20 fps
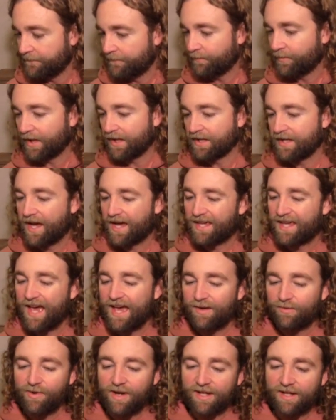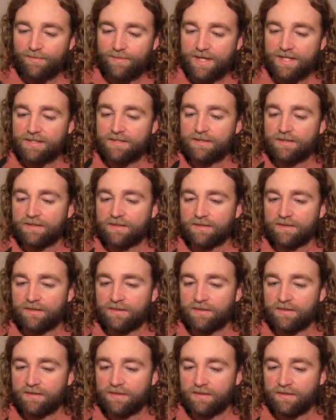But yeah, I can't recommend
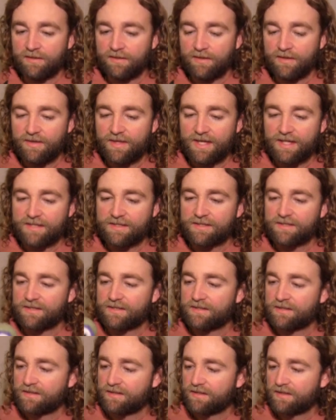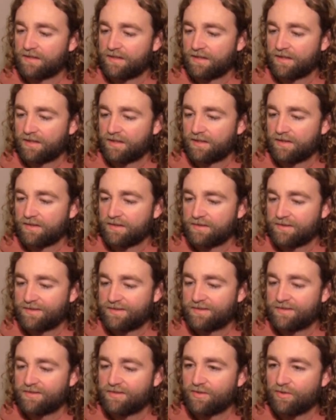this
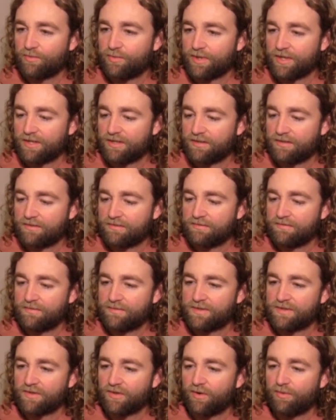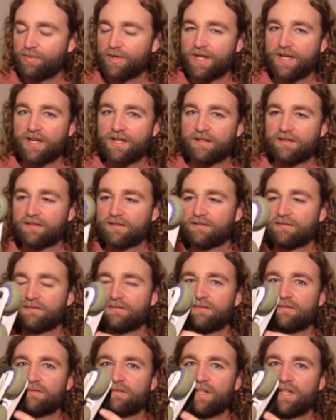stupid sole plate
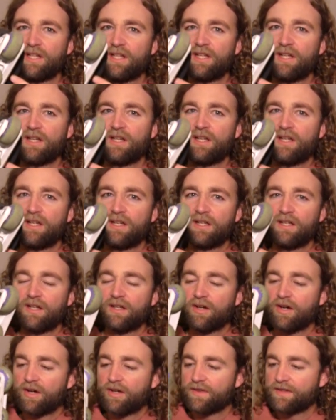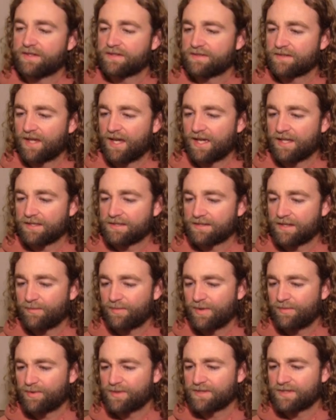on this skate. Some
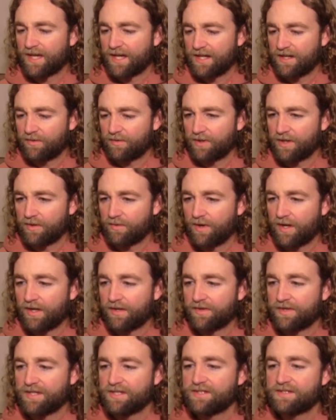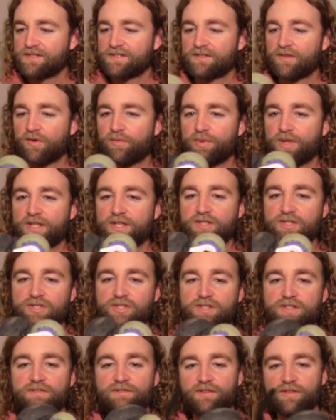people skate it really well. These sole plates
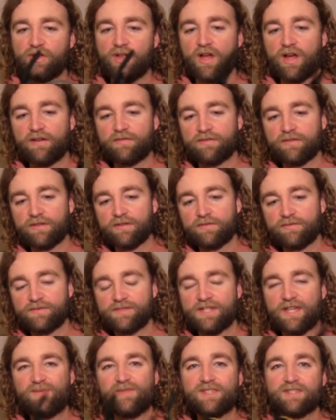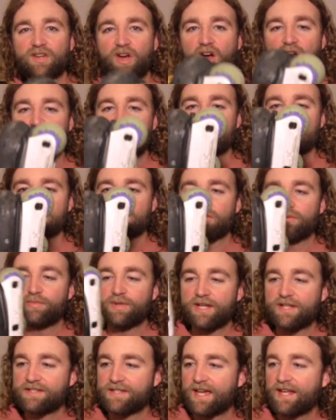just feel awful. Same as carbon sole
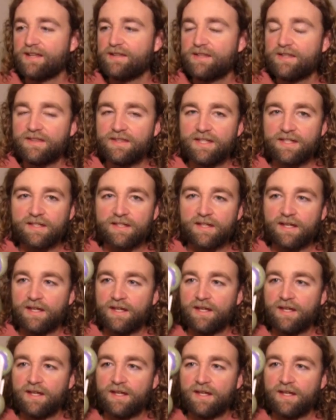plates. Anything that